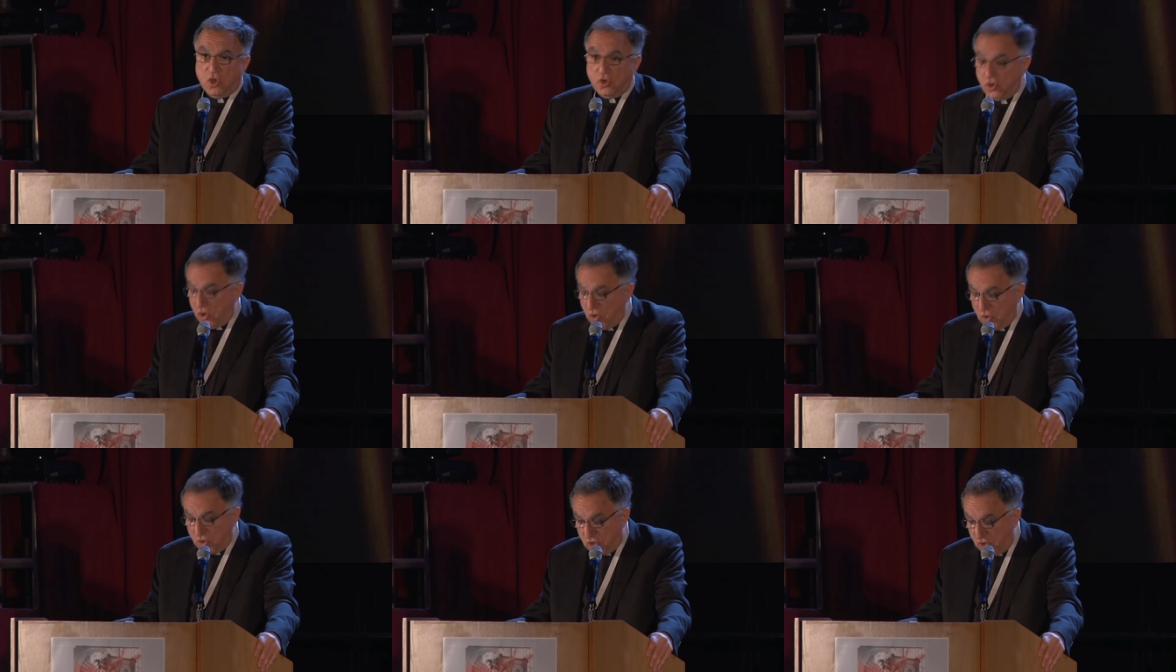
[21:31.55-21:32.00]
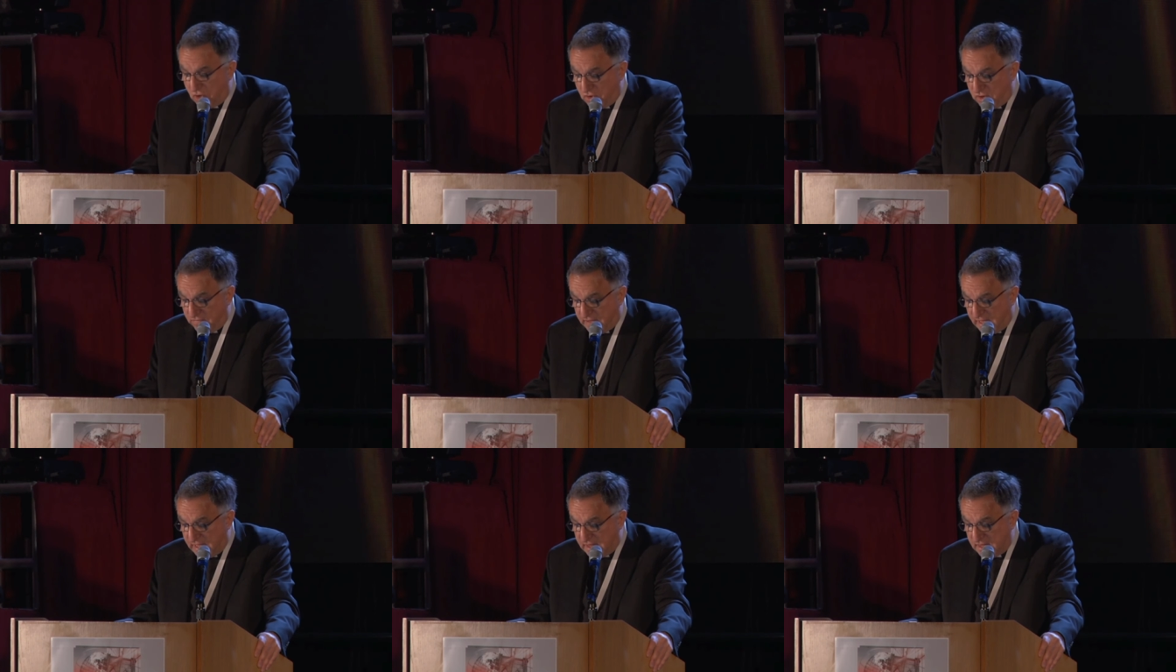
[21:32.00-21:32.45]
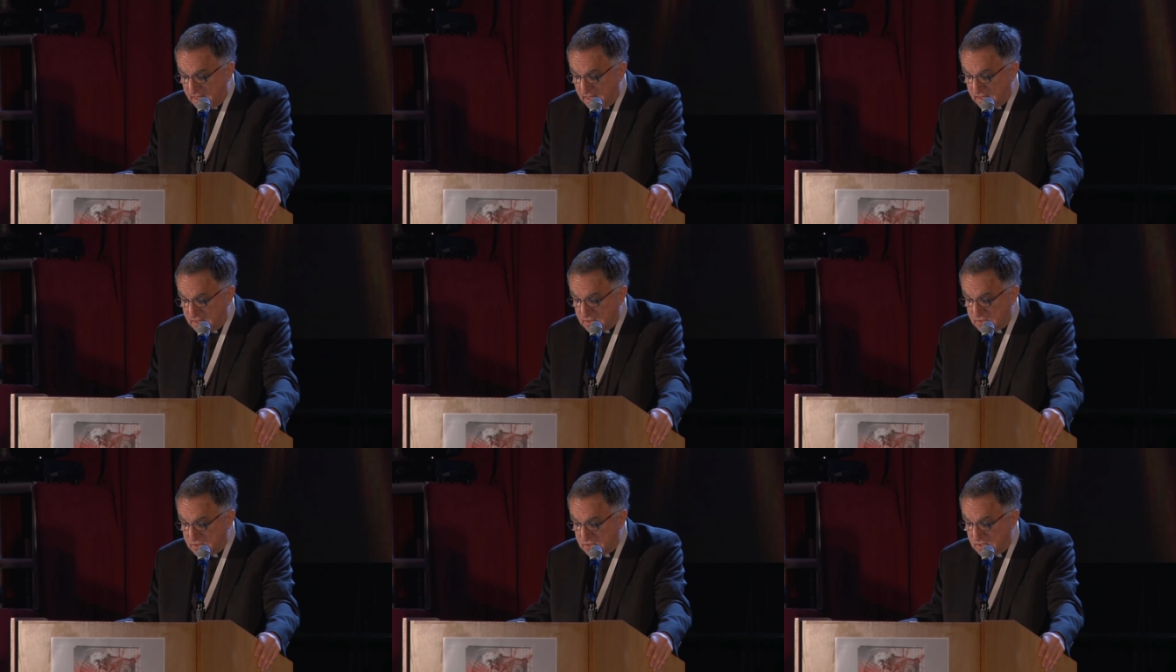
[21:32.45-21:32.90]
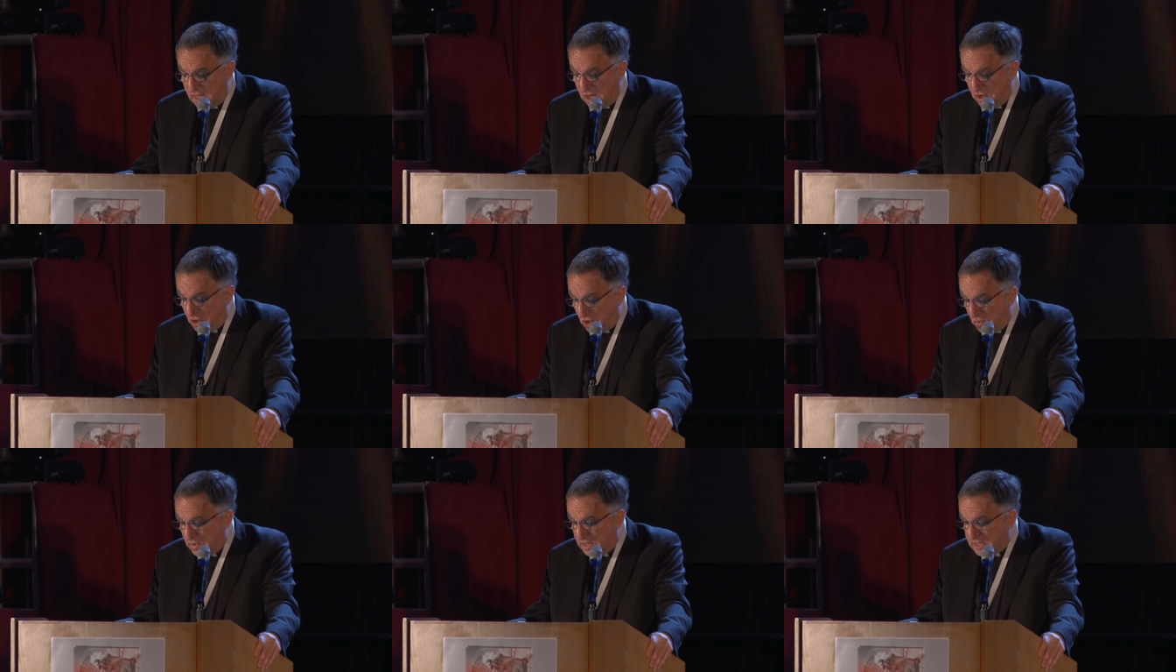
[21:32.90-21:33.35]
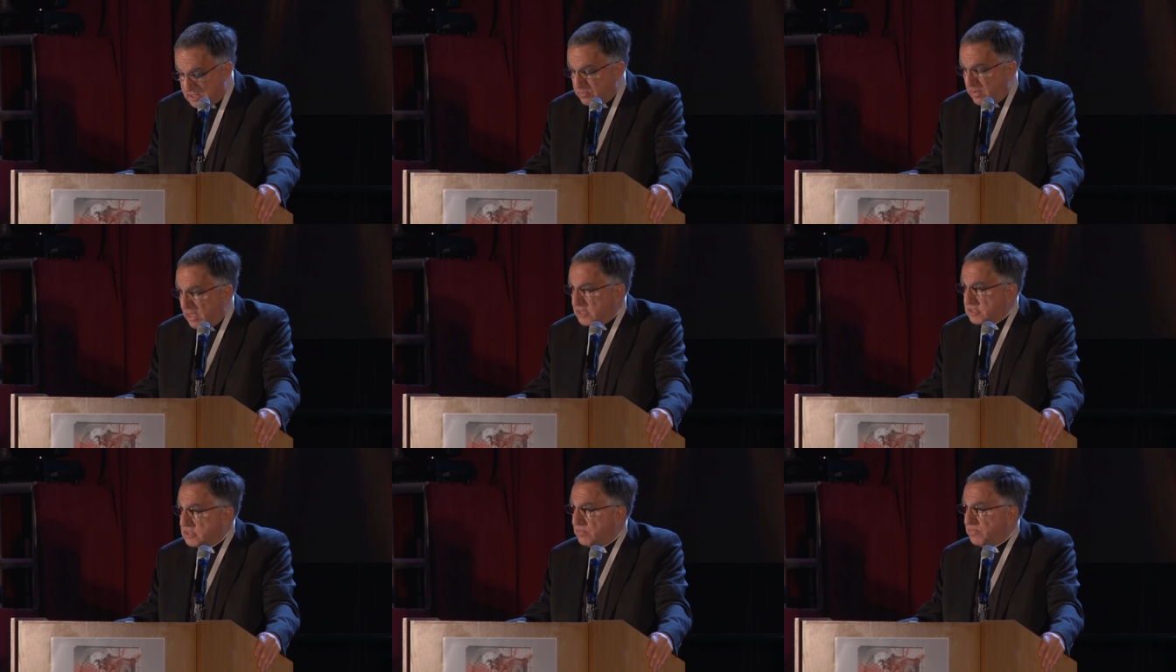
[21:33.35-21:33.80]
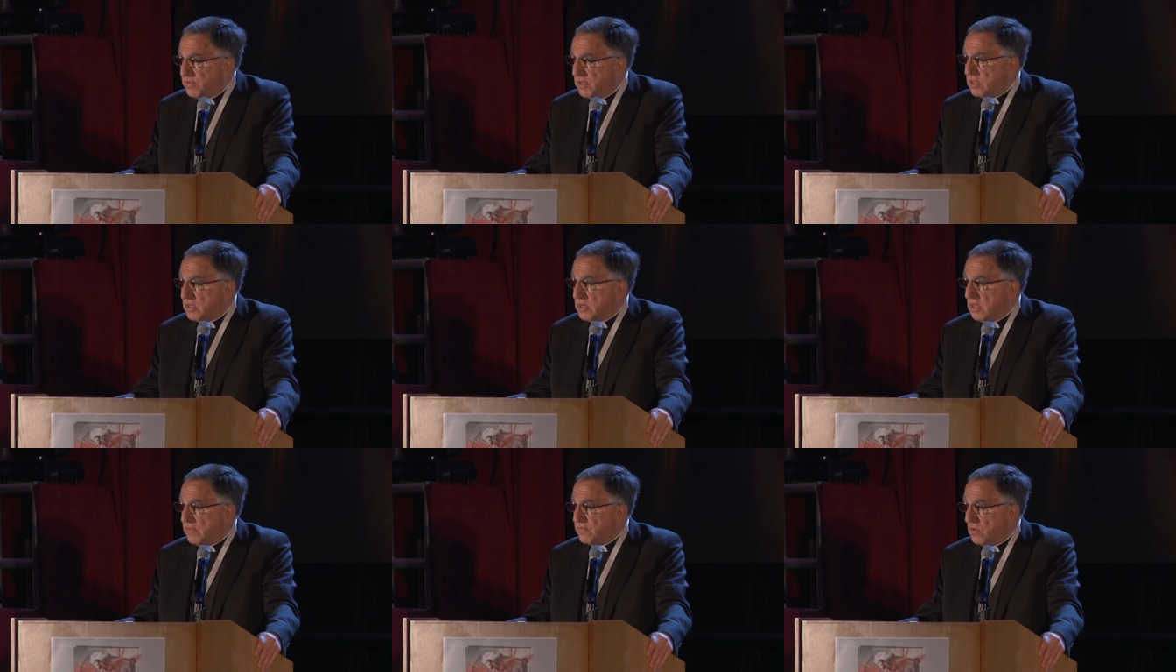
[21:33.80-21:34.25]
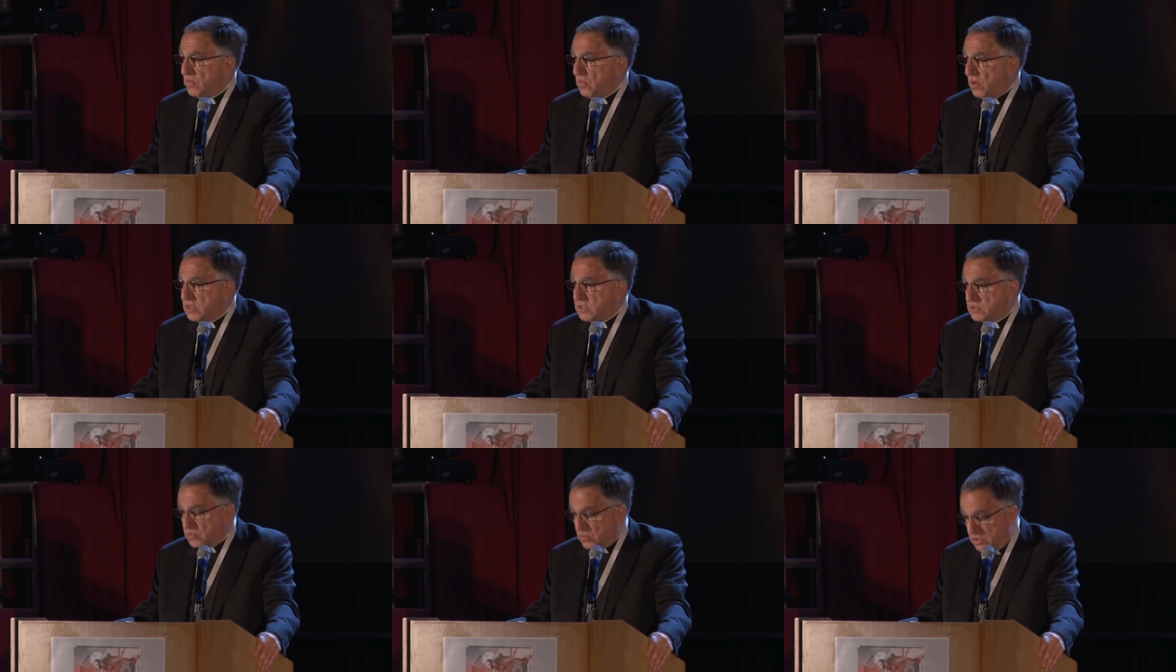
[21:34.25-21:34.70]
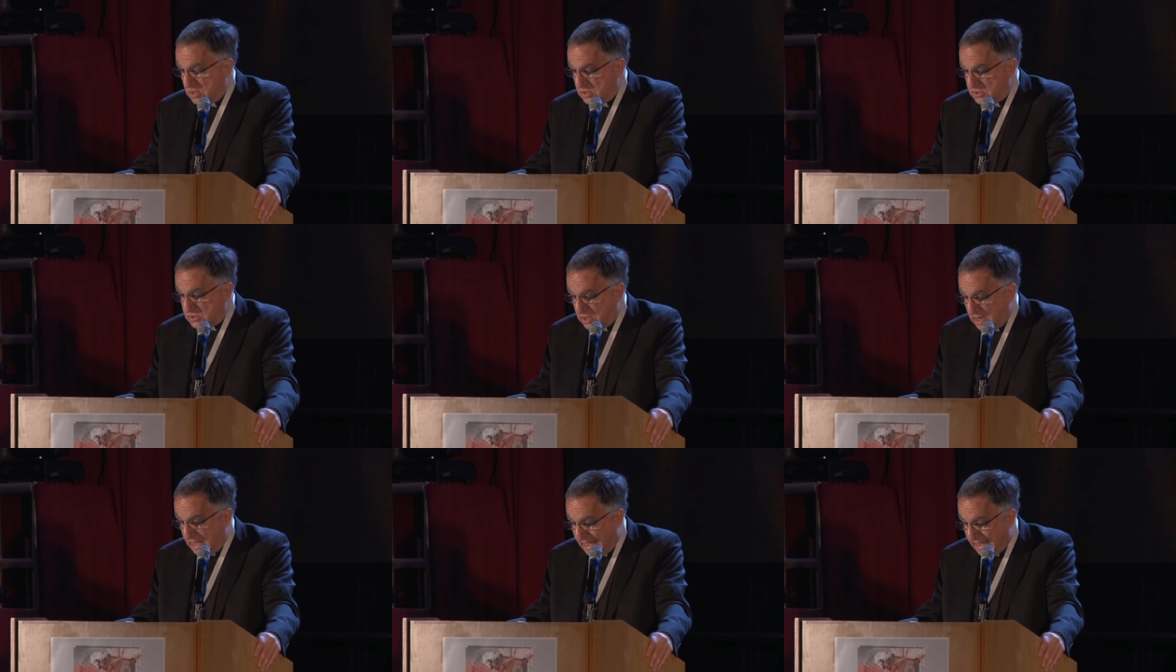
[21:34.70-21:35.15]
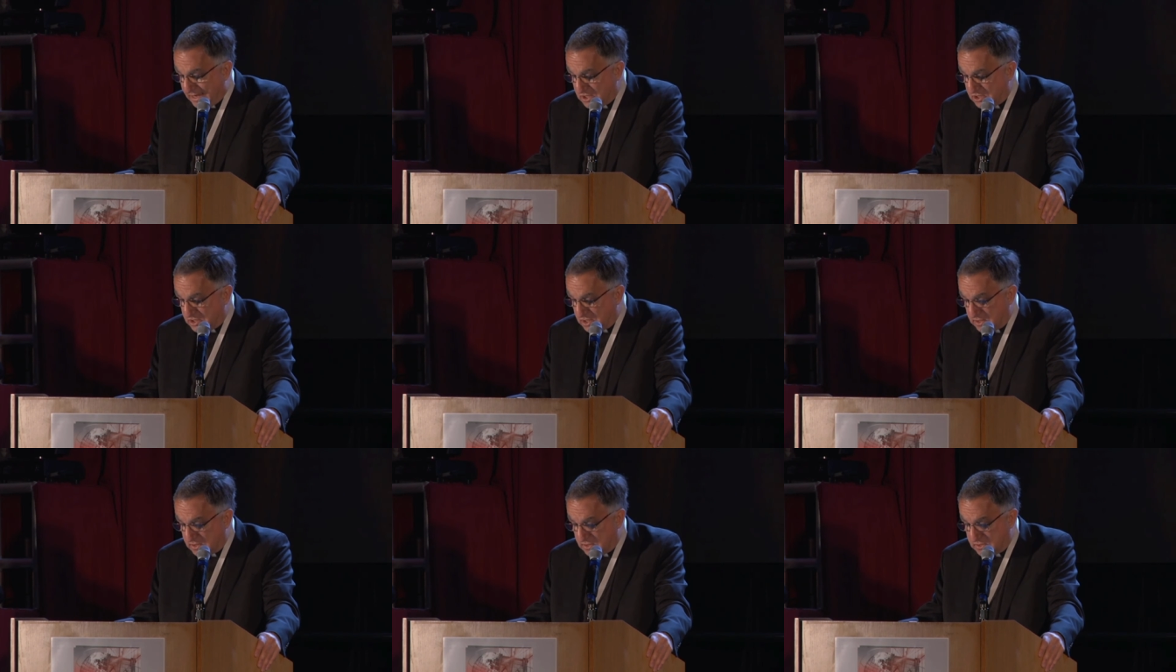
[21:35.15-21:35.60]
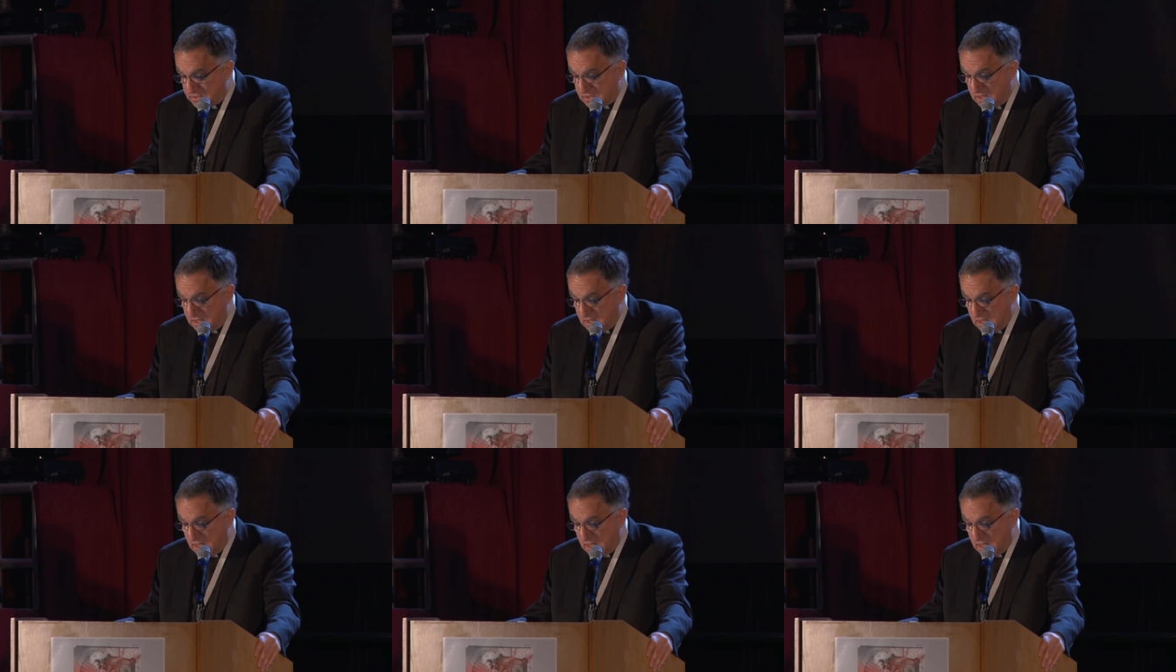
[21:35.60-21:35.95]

no code of ethics, and no responsibility for one's words or actions.